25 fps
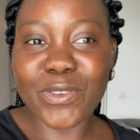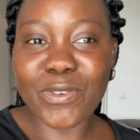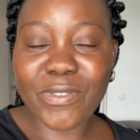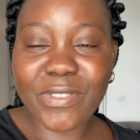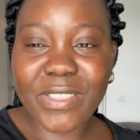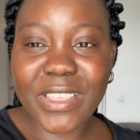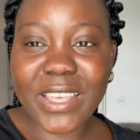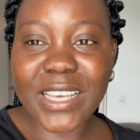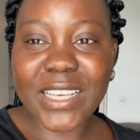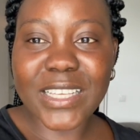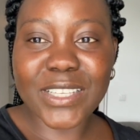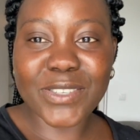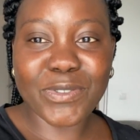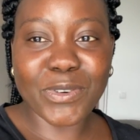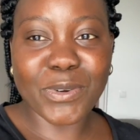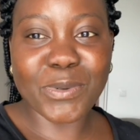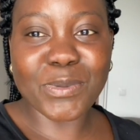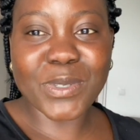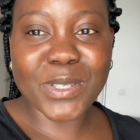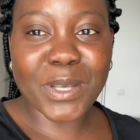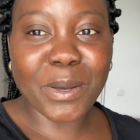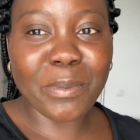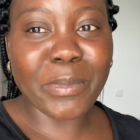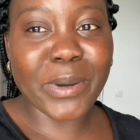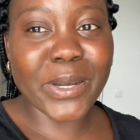of things from
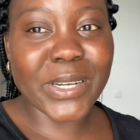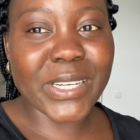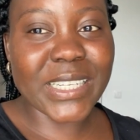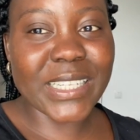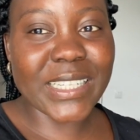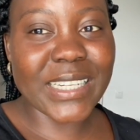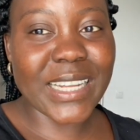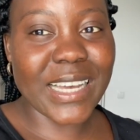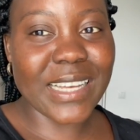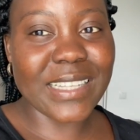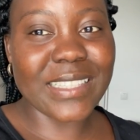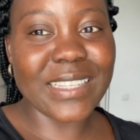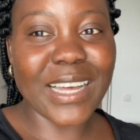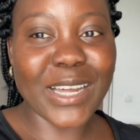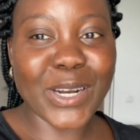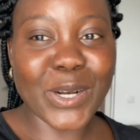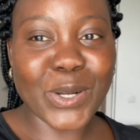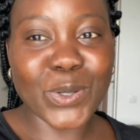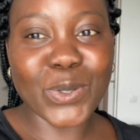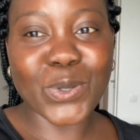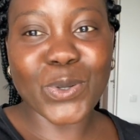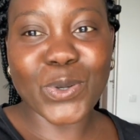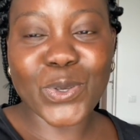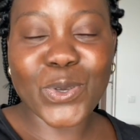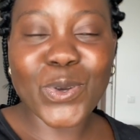somebody that I don't know.